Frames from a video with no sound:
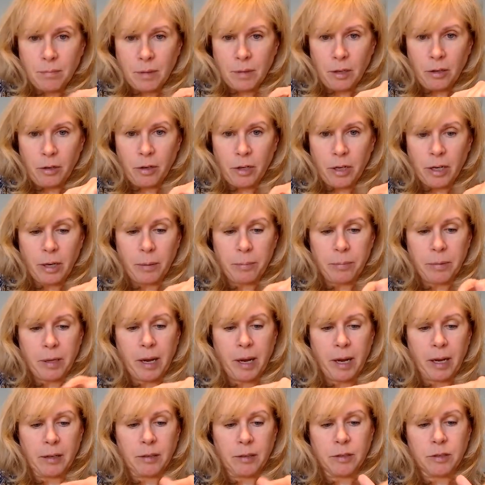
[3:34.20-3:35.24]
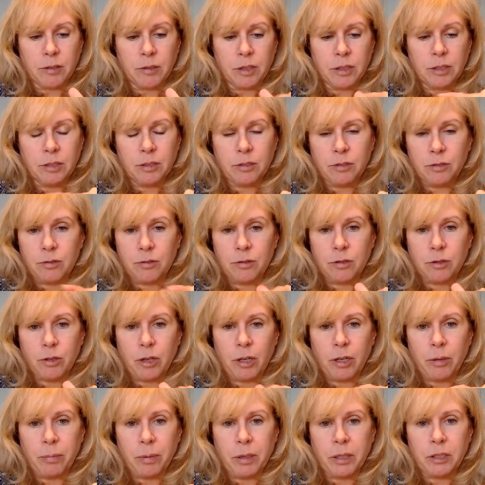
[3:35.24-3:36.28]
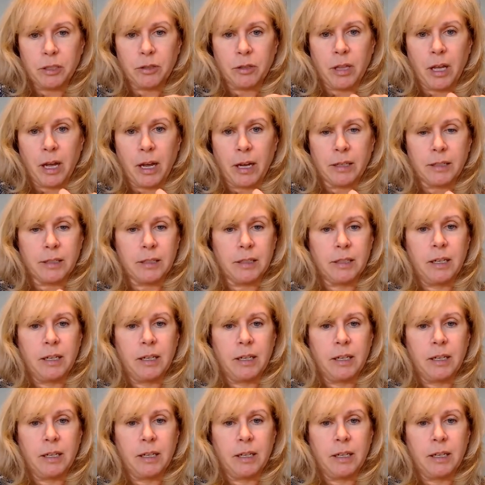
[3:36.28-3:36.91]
your cupped hand. So just try to picture that.